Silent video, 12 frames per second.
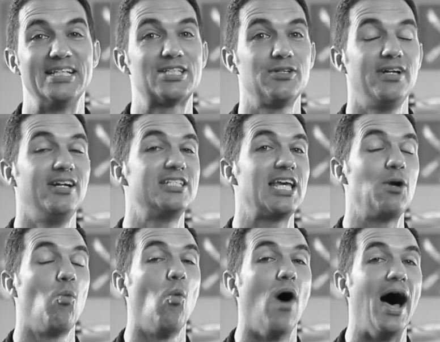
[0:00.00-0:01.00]
so there is a
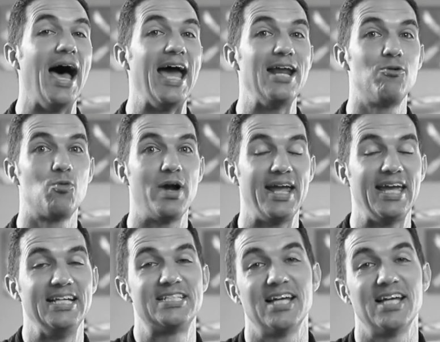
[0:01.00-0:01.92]
wide range